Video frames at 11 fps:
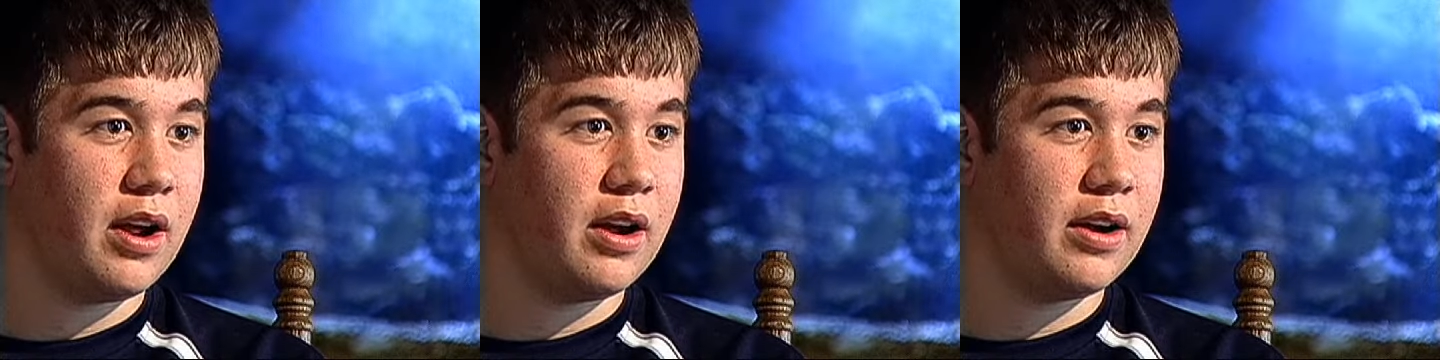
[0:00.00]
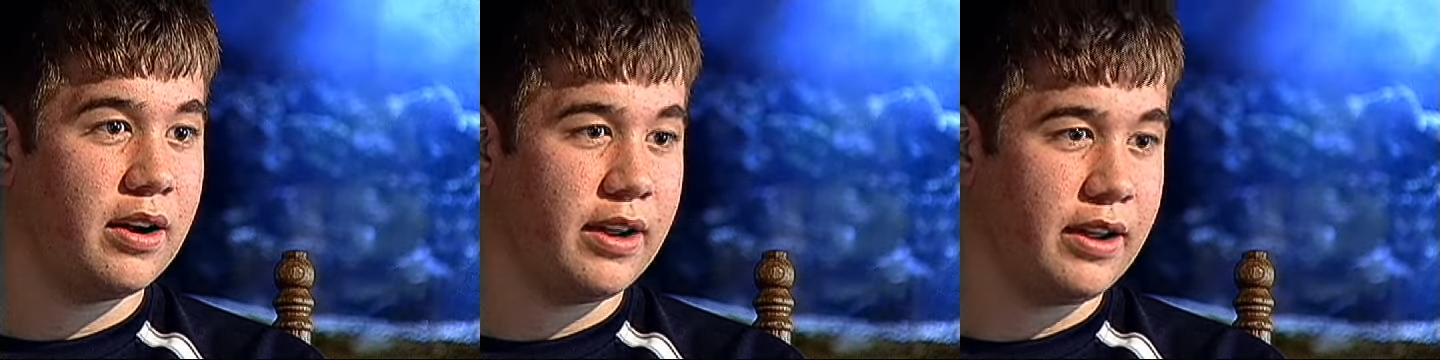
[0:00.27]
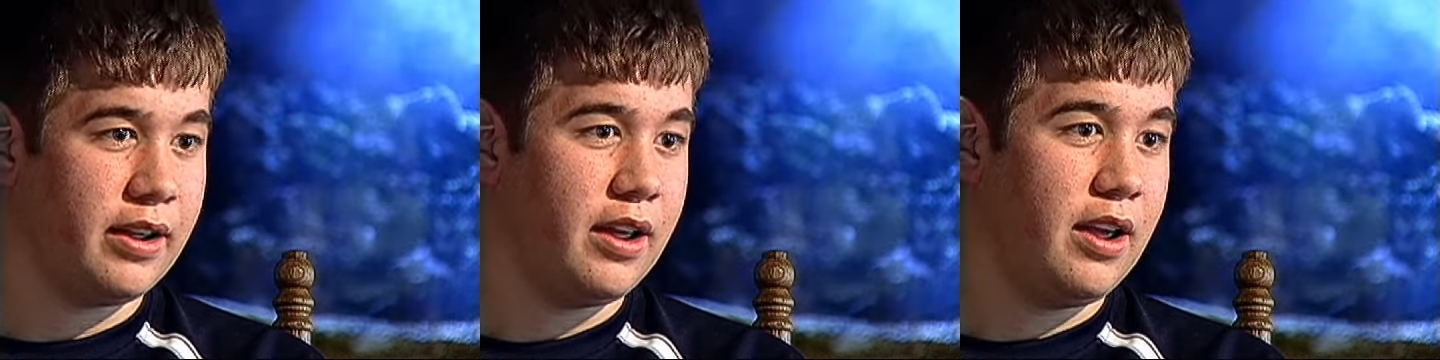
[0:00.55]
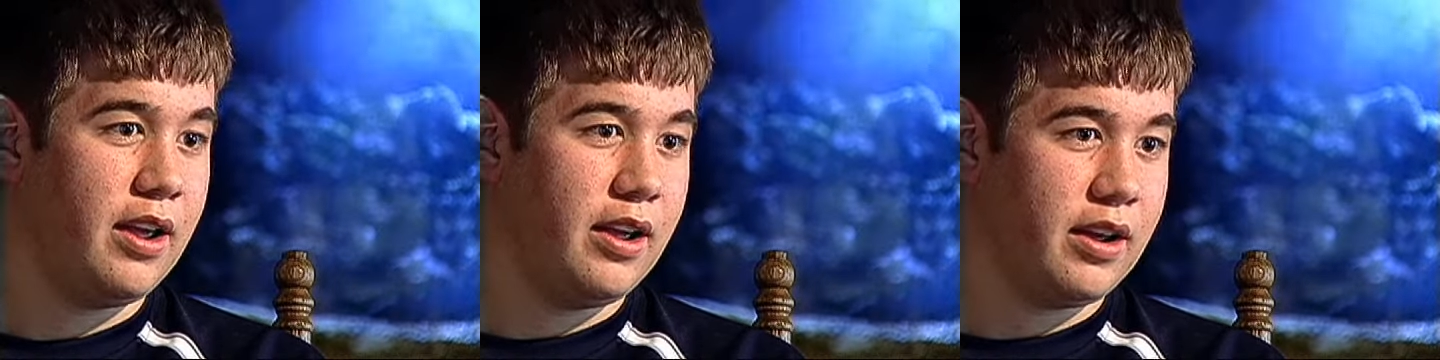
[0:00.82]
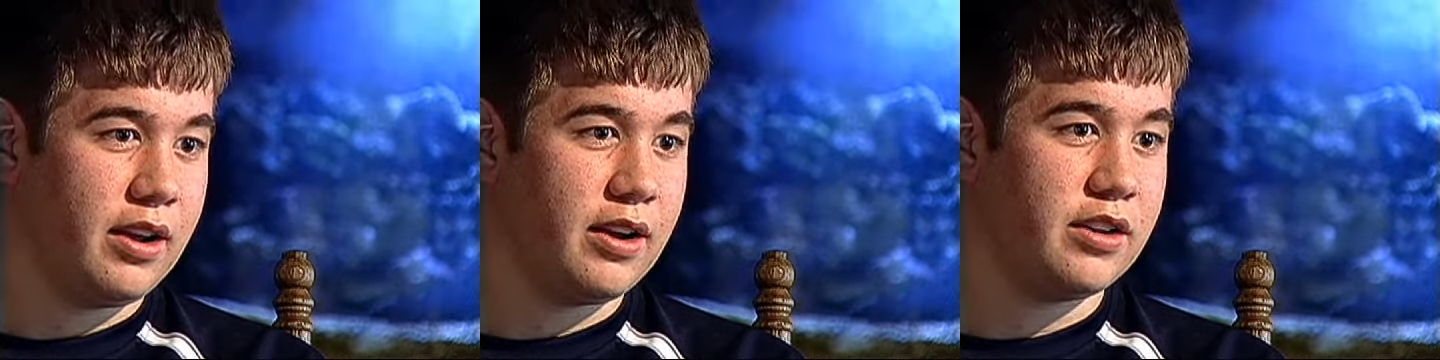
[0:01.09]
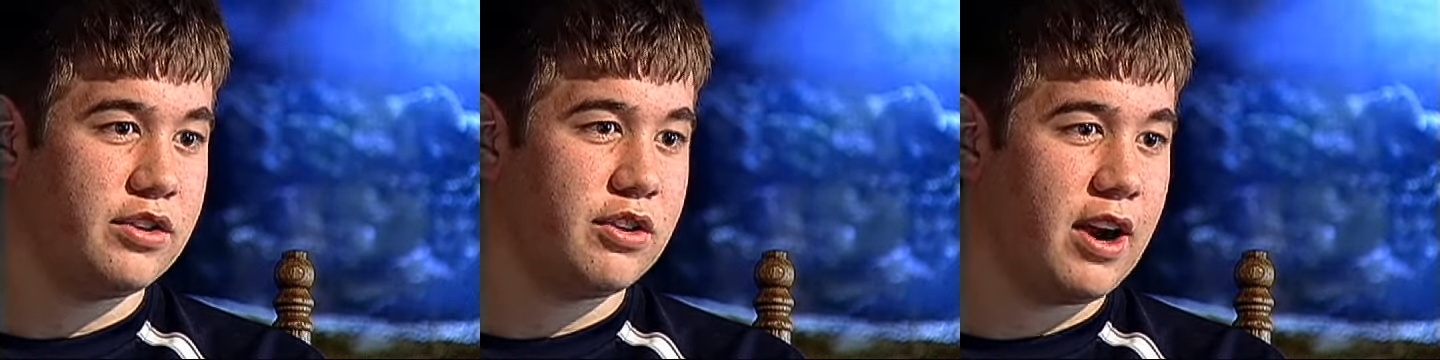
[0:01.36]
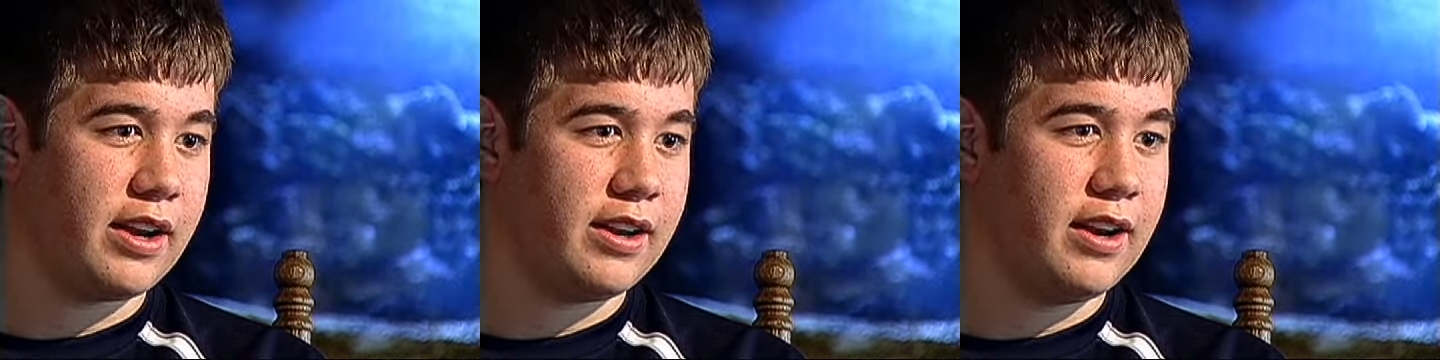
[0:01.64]
I
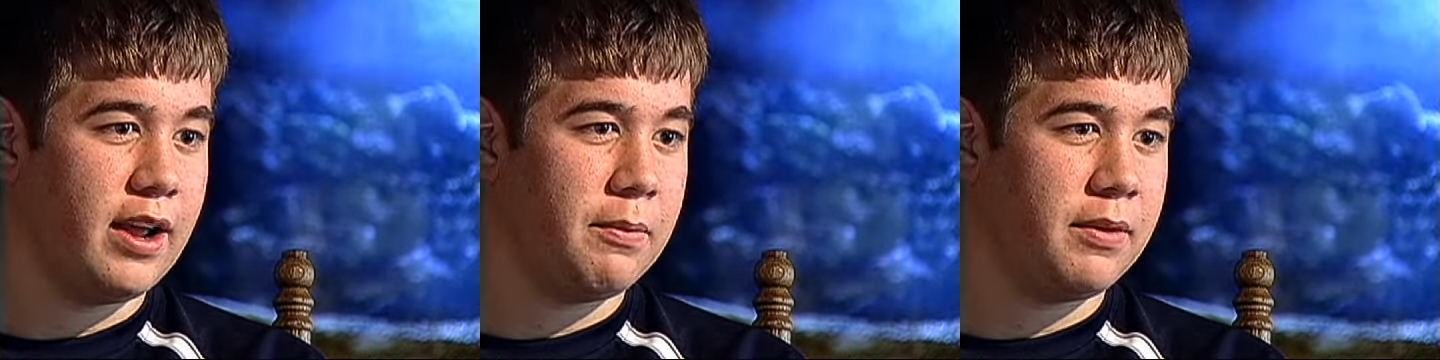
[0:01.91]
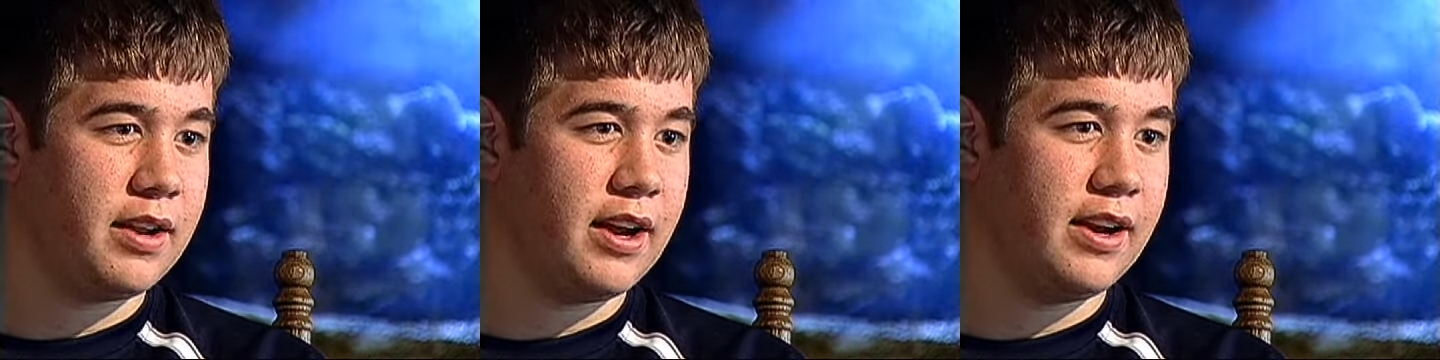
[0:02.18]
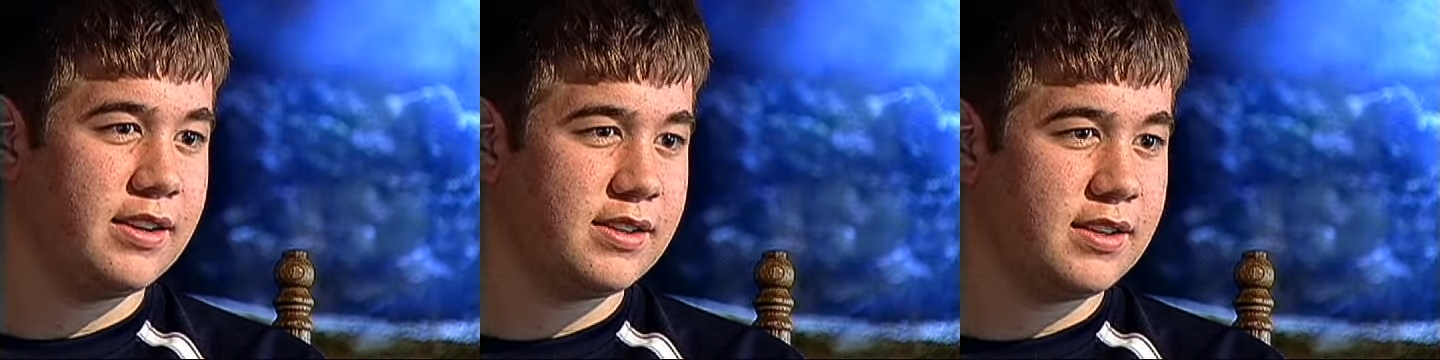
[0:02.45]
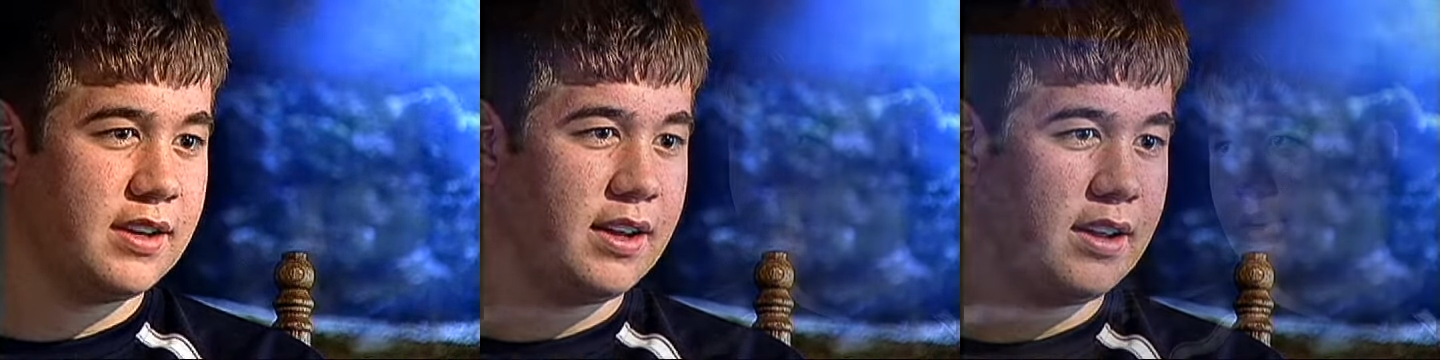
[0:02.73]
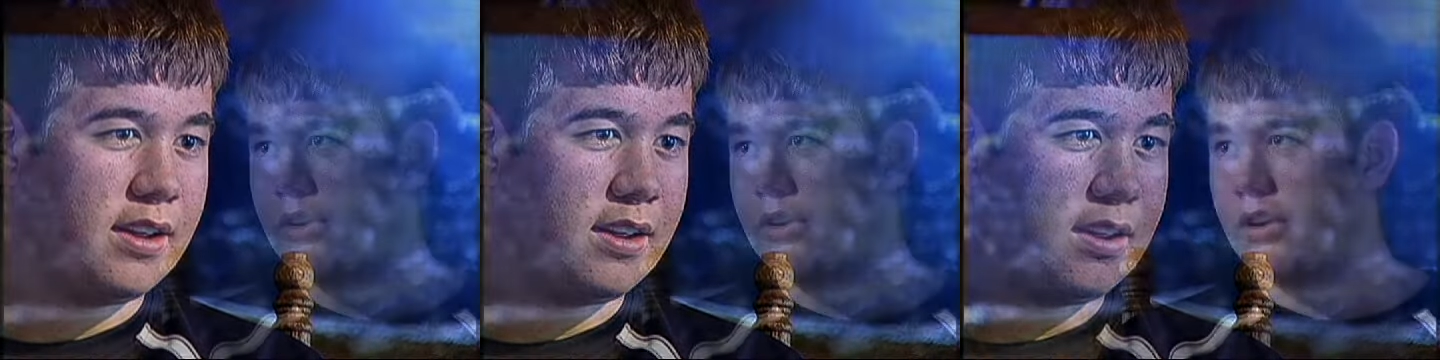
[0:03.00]
contracted hepatitis C.